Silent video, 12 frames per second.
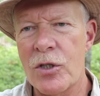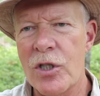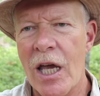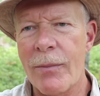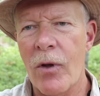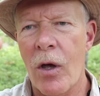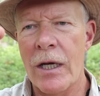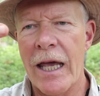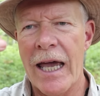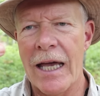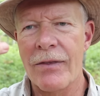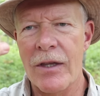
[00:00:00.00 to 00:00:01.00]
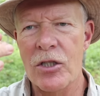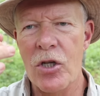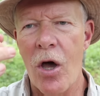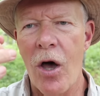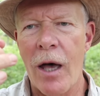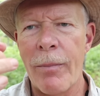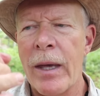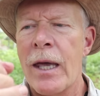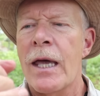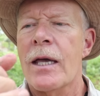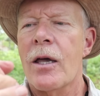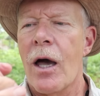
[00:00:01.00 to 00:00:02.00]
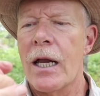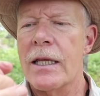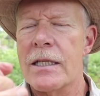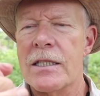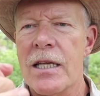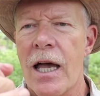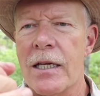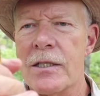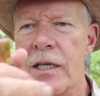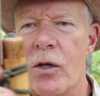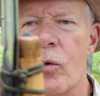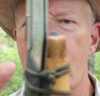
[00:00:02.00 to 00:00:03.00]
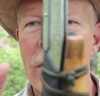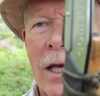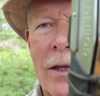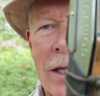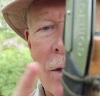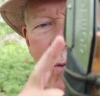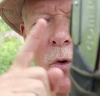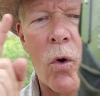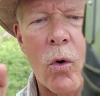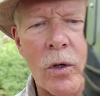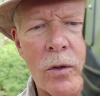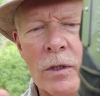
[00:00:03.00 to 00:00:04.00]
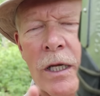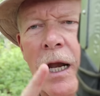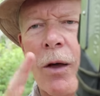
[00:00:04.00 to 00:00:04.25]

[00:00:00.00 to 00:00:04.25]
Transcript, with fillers: a jam knot at the top, got it as tight as I could, and then coiled